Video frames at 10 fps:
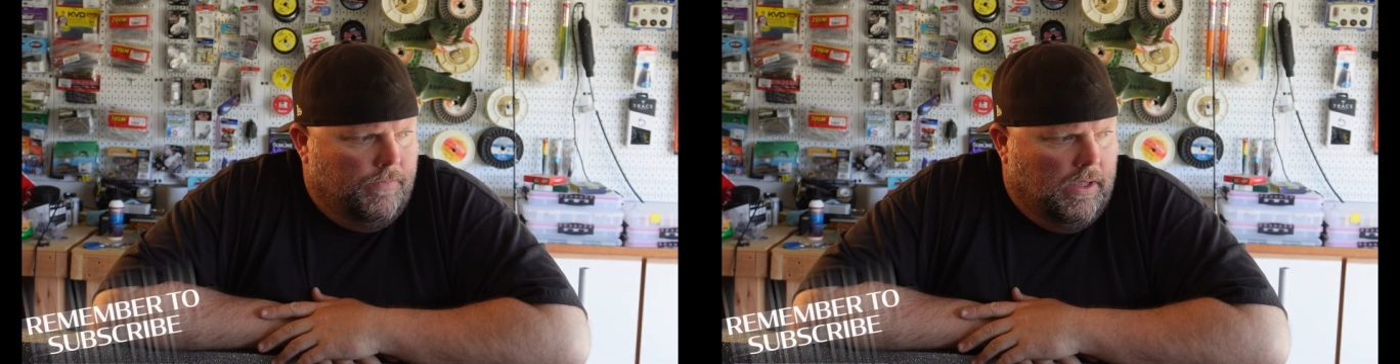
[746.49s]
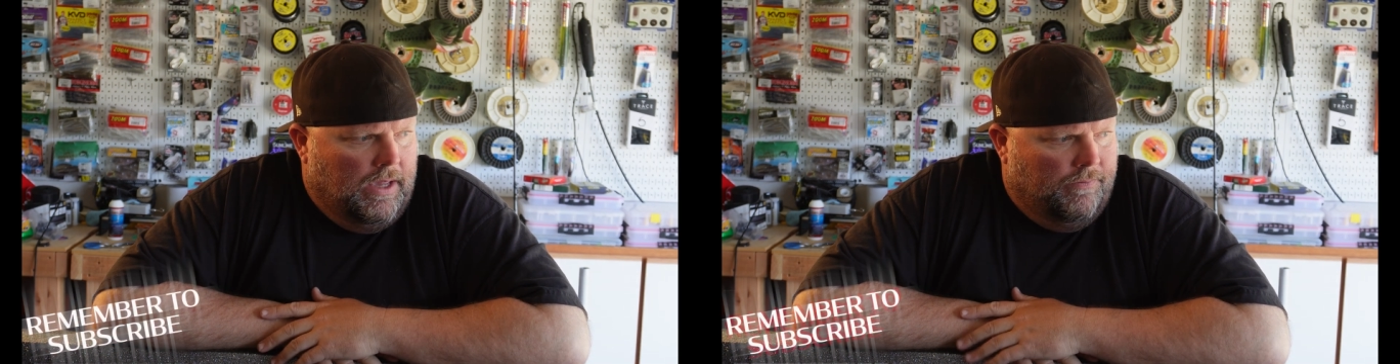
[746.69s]

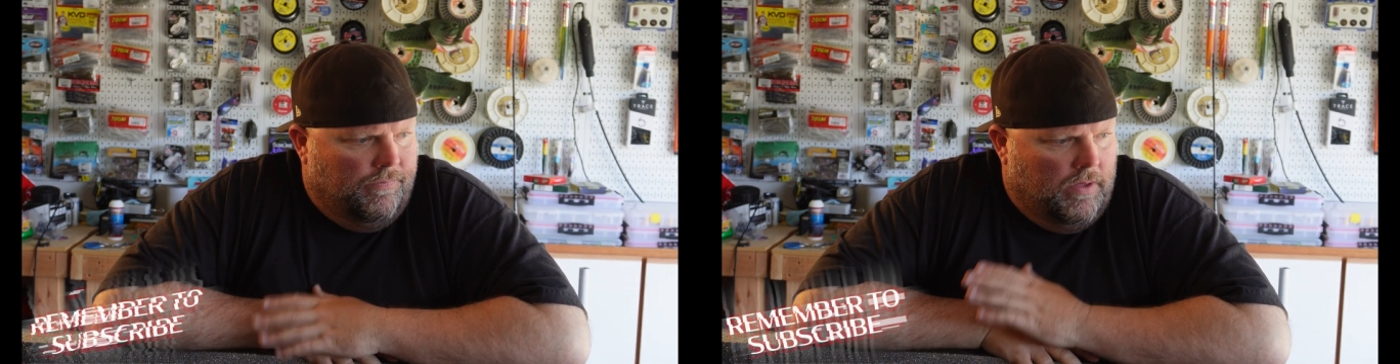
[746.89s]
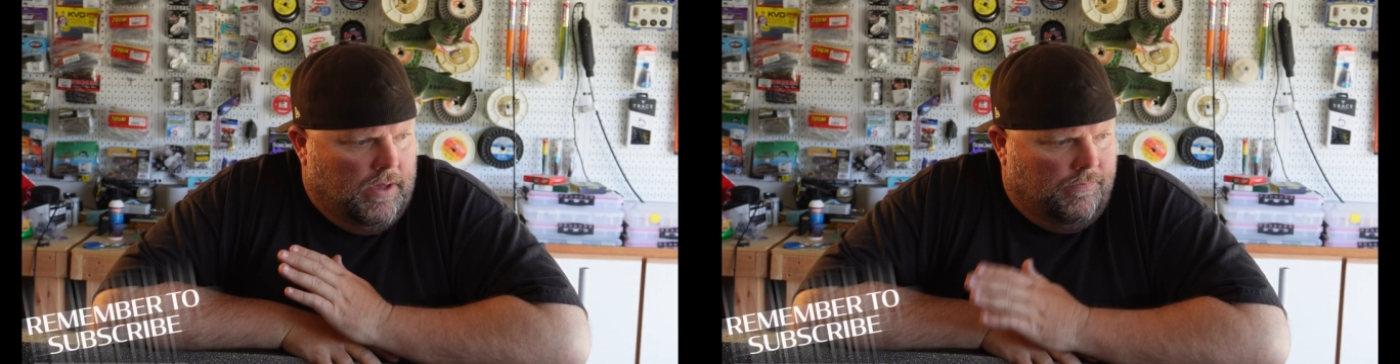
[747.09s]

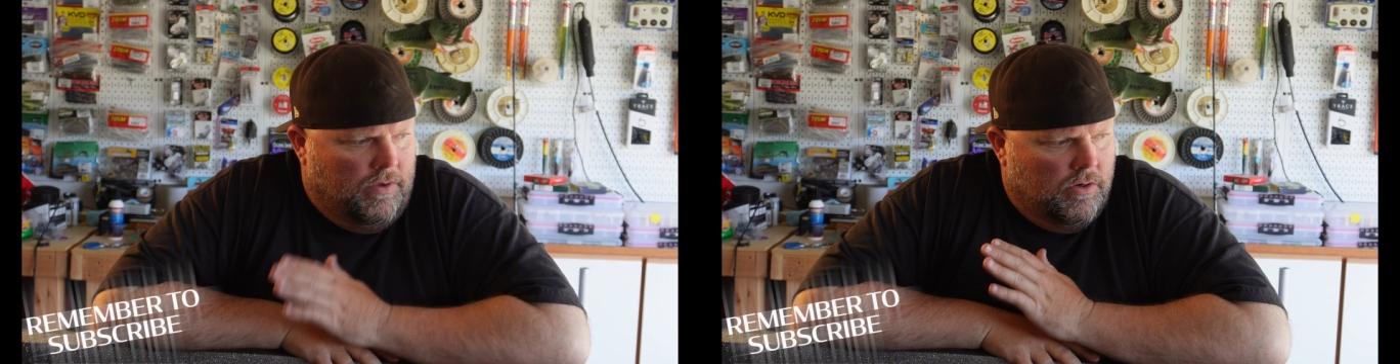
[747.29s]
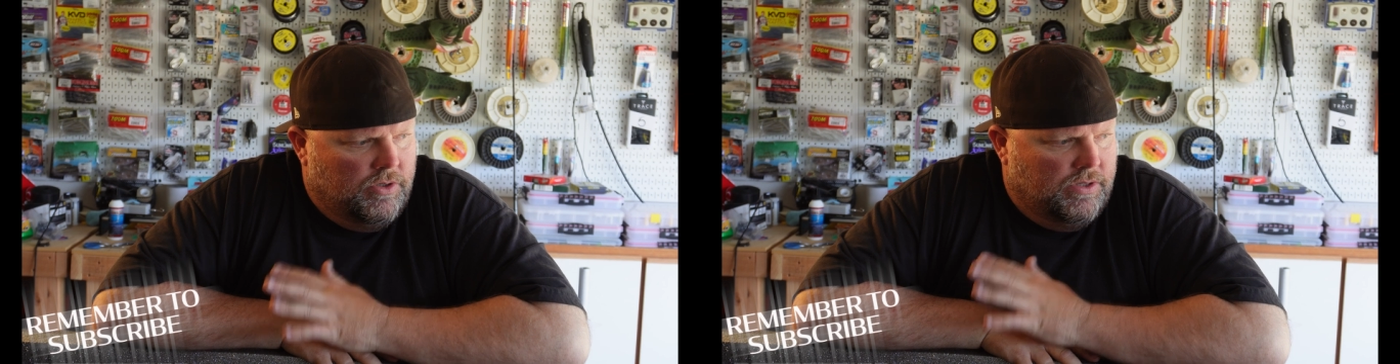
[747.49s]
if
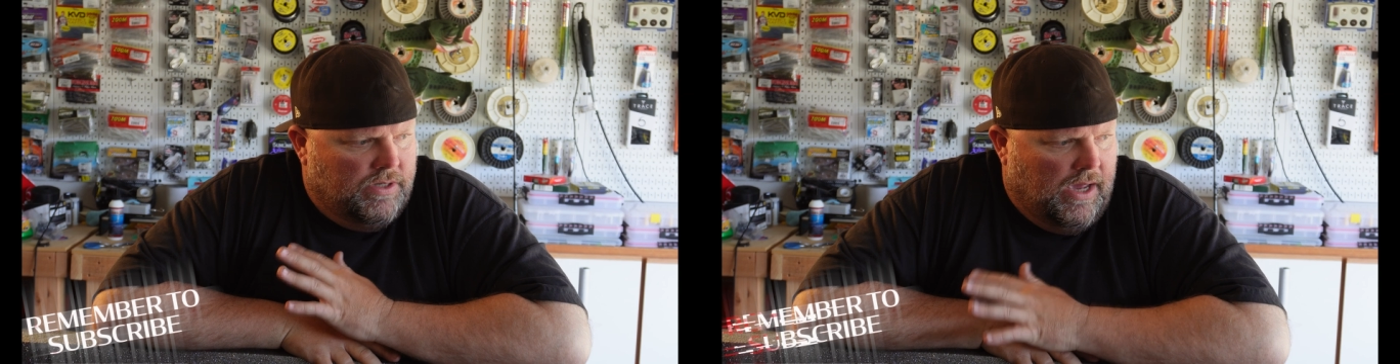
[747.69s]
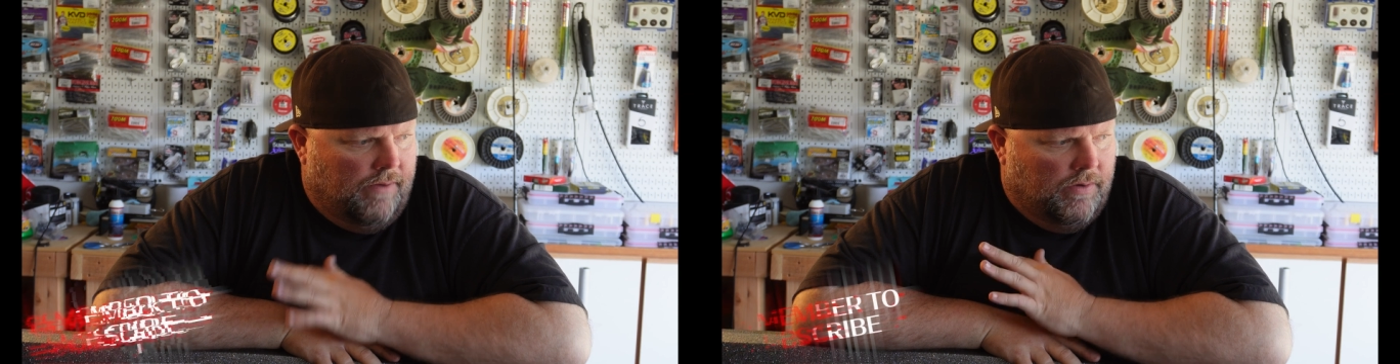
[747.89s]
you're just
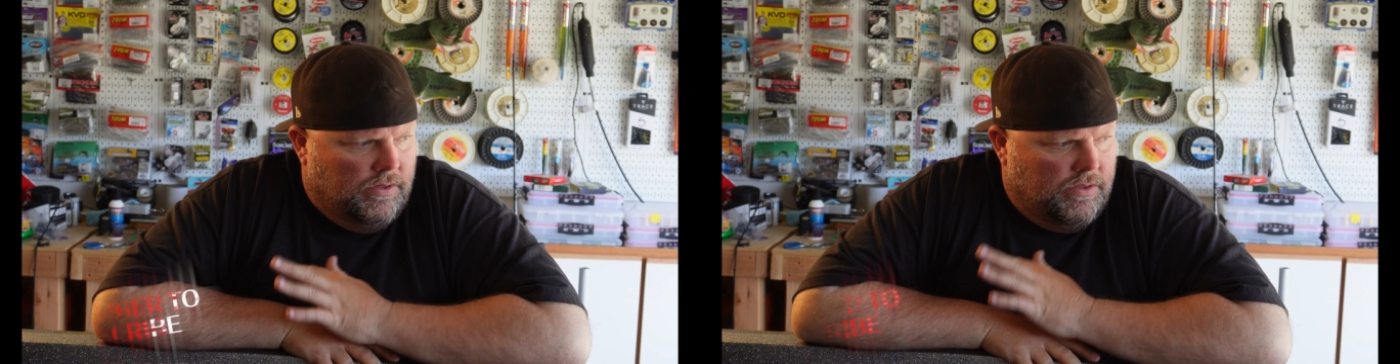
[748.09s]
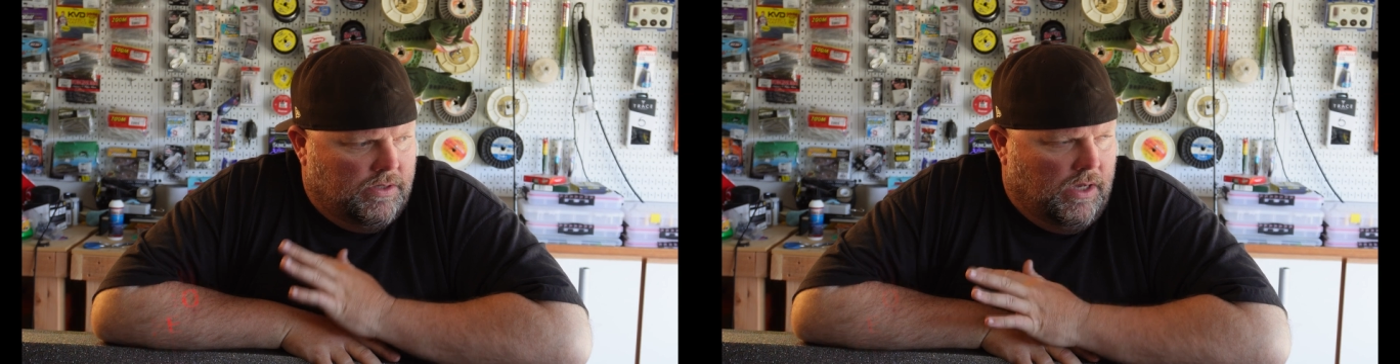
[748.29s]
having
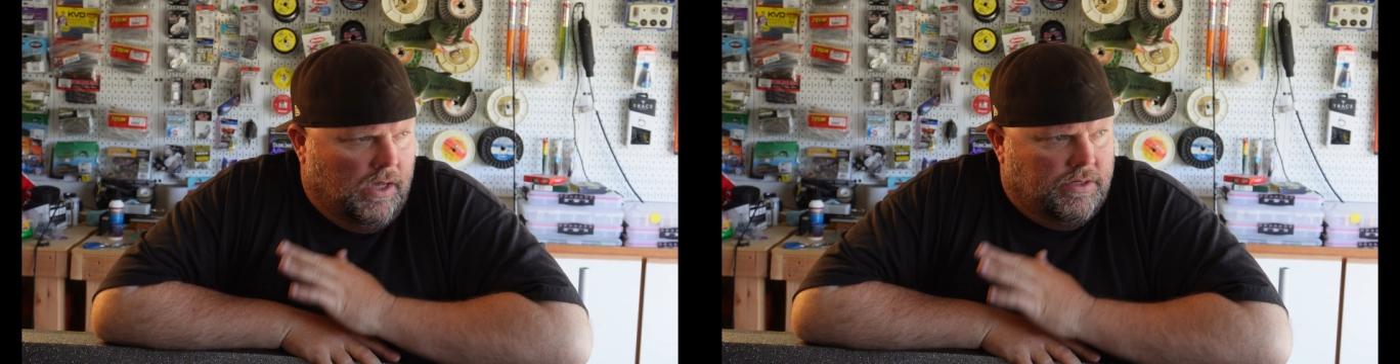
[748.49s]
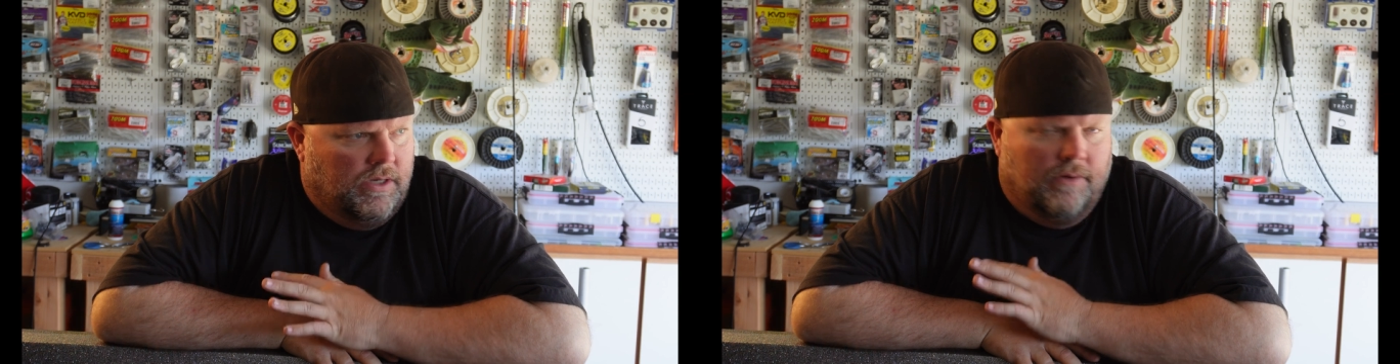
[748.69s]

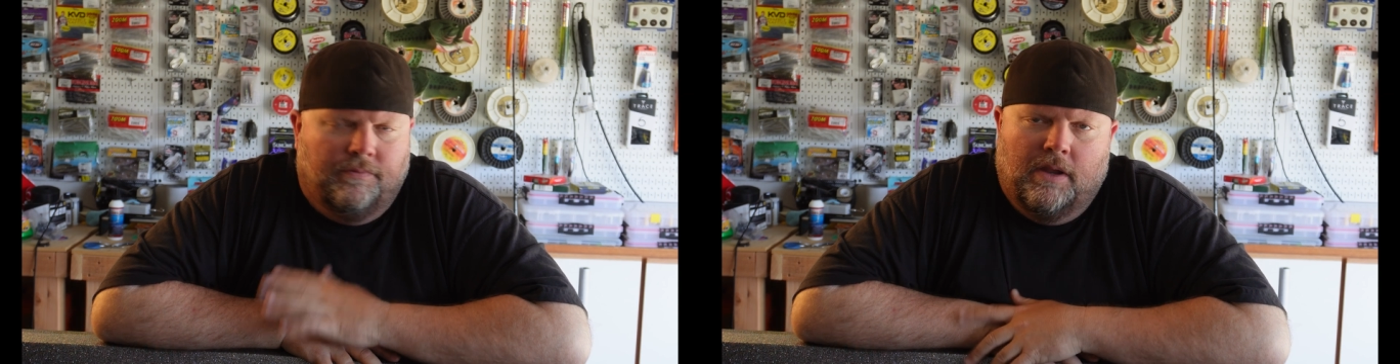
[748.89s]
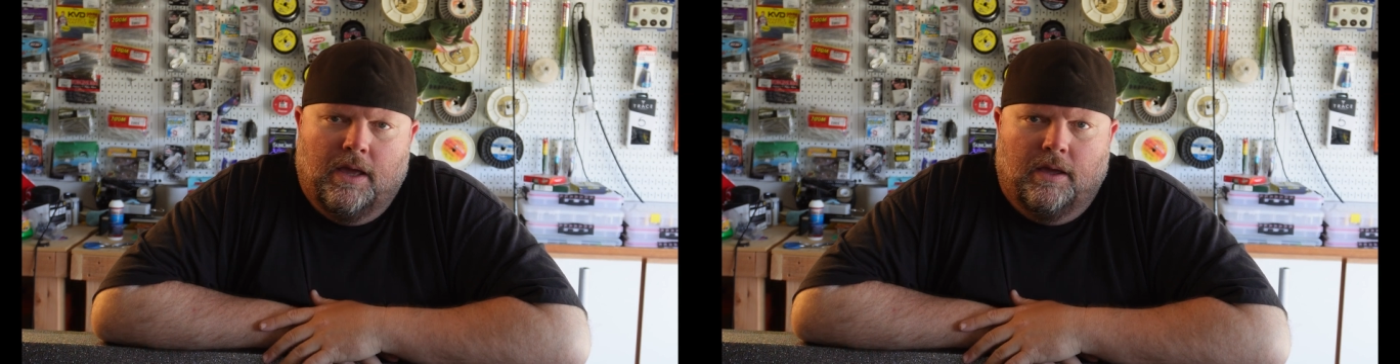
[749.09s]
a
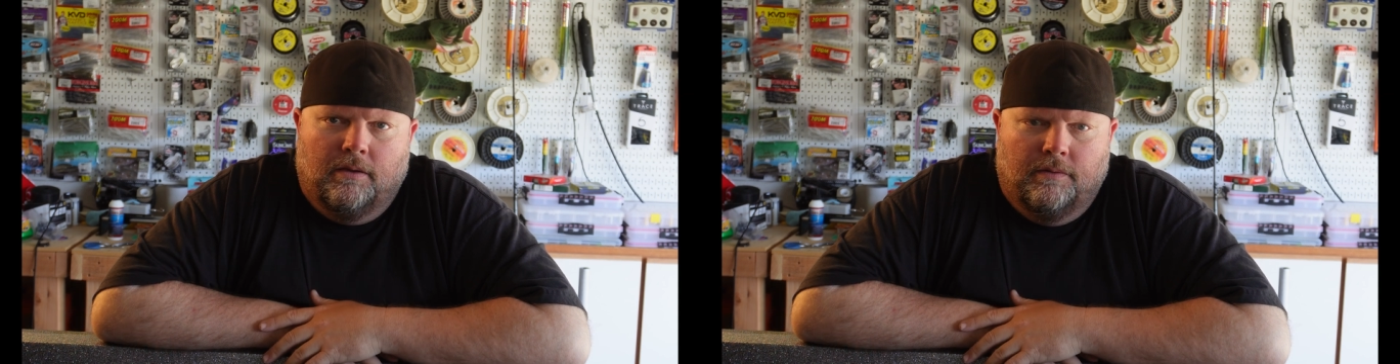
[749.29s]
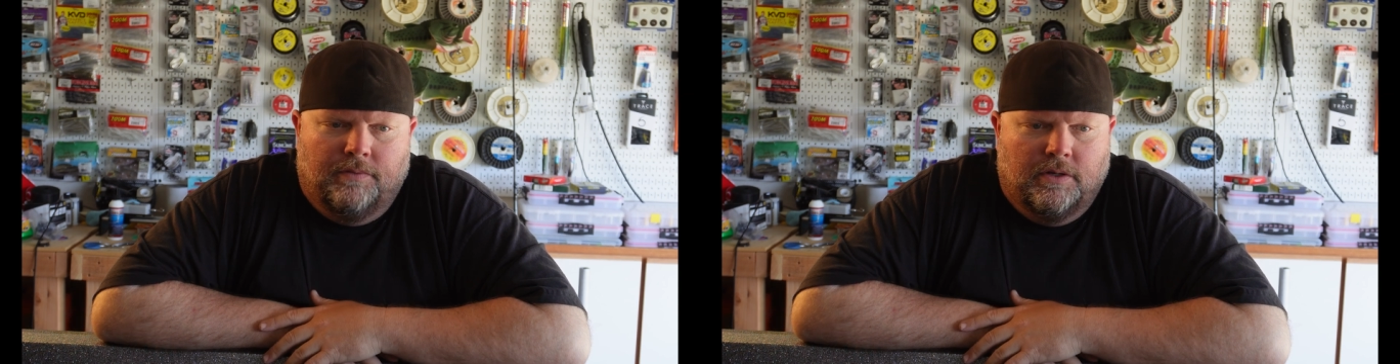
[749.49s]
tough day,
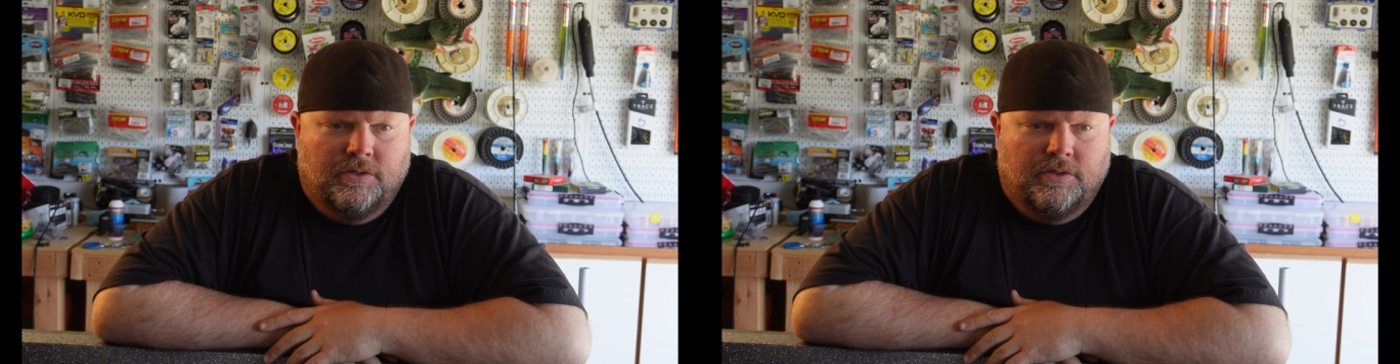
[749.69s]
if